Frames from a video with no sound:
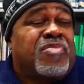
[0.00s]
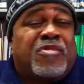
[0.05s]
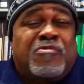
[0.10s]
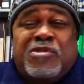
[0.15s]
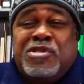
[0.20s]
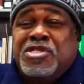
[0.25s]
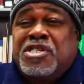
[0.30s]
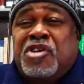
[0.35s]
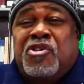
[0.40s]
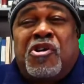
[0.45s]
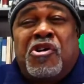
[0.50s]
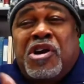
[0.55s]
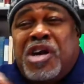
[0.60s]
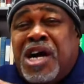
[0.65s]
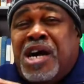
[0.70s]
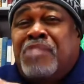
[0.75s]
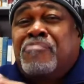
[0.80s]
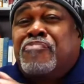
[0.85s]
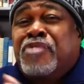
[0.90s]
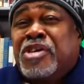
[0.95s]
wasn't all
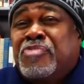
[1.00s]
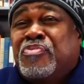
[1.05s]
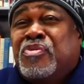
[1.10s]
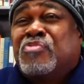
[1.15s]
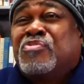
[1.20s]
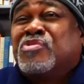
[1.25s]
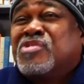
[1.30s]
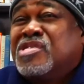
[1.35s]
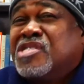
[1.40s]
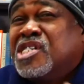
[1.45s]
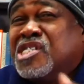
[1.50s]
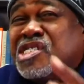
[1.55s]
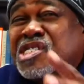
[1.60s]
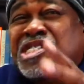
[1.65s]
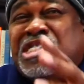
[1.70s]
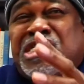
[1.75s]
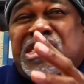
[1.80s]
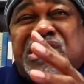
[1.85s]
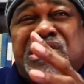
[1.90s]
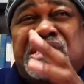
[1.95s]
complex, but it was
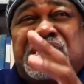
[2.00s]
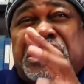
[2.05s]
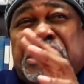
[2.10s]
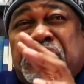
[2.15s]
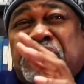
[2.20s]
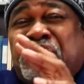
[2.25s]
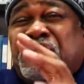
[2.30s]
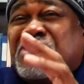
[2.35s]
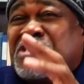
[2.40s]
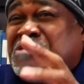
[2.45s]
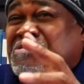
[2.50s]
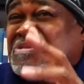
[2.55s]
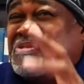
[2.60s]
just different.